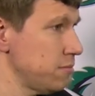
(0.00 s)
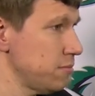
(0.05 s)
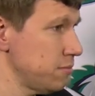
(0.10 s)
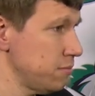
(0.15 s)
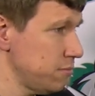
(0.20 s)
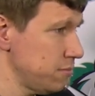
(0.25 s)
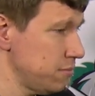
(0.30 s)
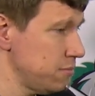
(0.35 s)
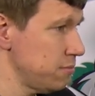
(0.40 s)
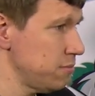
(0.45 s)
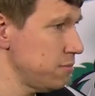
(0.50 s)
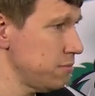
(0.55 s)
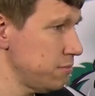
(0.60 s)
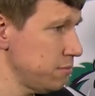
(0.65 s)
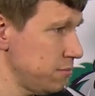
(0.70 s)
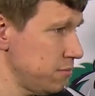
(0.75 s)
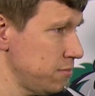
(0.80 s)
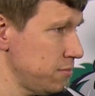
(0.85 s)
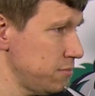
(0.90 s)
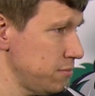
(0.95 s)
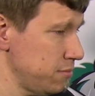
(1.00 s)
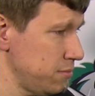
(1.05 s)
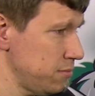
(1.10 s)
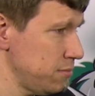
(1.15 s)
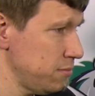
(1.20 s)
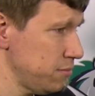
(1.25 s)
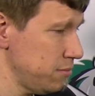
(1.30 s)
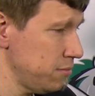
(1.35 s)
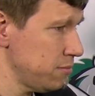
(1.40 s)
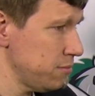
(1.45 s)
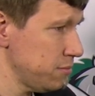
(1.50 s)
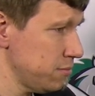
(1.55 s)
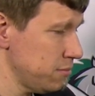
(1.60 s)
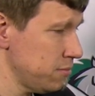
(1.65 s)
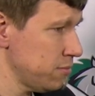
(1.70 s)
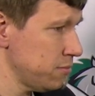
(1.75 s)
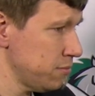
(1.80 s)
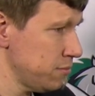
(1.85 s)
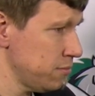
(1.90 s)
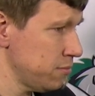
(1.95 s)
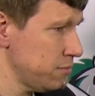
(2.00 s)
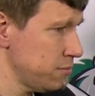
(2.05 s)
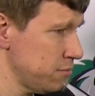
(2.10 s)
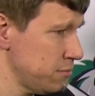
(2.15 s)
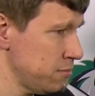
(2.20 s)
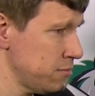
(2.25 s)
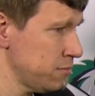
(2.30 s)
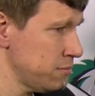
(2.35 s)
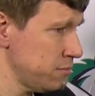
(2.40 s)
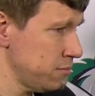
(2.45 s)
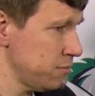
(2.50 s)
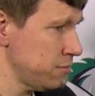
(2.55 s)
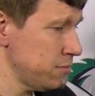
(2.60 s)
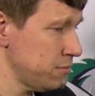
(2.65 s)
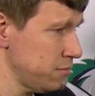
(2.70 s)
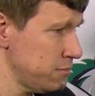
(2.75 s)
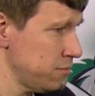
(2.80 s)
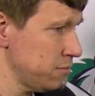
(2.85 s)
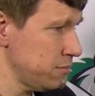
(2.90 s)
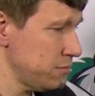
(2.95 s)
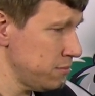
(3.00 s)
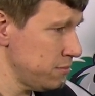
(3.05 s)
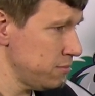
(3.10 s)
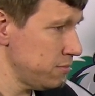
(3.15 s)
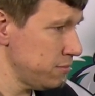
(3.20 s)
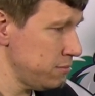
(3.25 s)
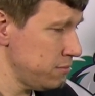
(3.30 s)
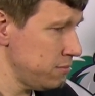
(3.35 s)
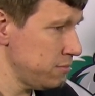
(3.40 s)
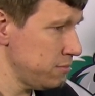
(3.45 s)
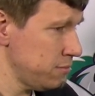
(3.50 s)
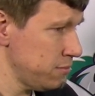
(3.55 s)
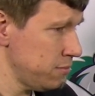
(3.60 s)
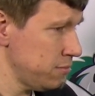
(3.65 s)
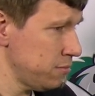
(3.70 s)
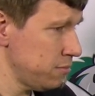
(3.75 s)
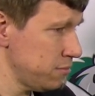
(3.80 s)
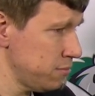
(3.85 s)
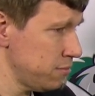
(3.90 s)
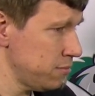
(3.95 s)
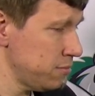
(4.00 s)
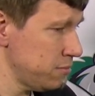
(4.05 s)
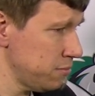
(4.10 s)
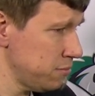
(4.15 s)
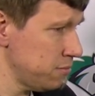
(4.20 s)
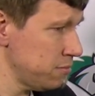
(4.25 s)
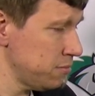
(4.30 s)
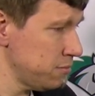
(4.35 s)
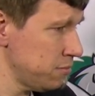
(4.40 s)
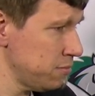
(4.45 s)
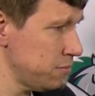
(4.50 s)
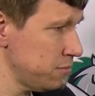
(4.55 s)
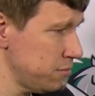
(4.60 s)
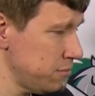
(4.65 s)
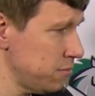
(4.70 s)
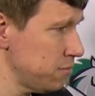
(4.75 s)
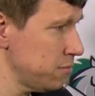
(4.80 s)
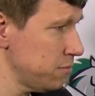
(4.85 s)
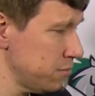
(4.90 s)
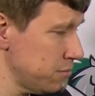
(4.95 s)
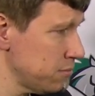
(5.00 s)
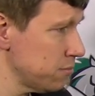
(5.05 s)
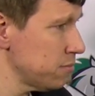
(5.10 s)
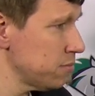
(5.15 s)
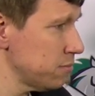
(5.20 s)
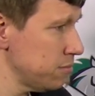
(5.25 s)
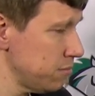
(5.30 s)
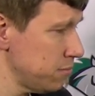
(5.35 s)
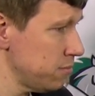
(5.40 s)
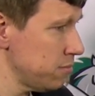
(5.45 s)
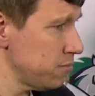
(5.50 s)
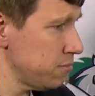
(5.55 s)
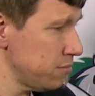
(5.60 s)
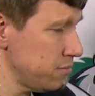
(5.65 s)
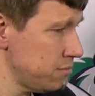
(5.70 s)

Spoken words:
No words are spoken by the person on screen.